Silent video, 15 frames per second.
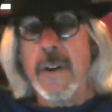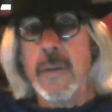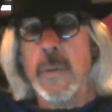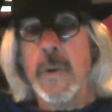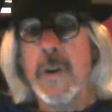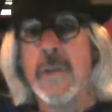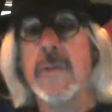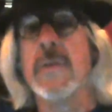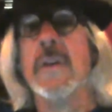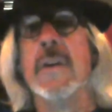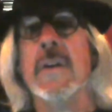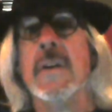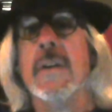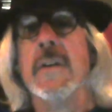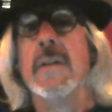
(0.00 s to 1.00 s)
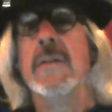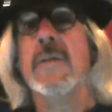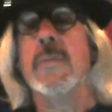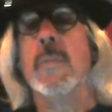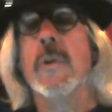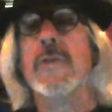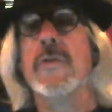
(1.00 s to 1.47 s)
Otherwise,
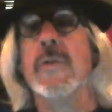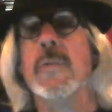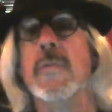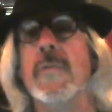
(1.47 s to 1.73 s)
what you're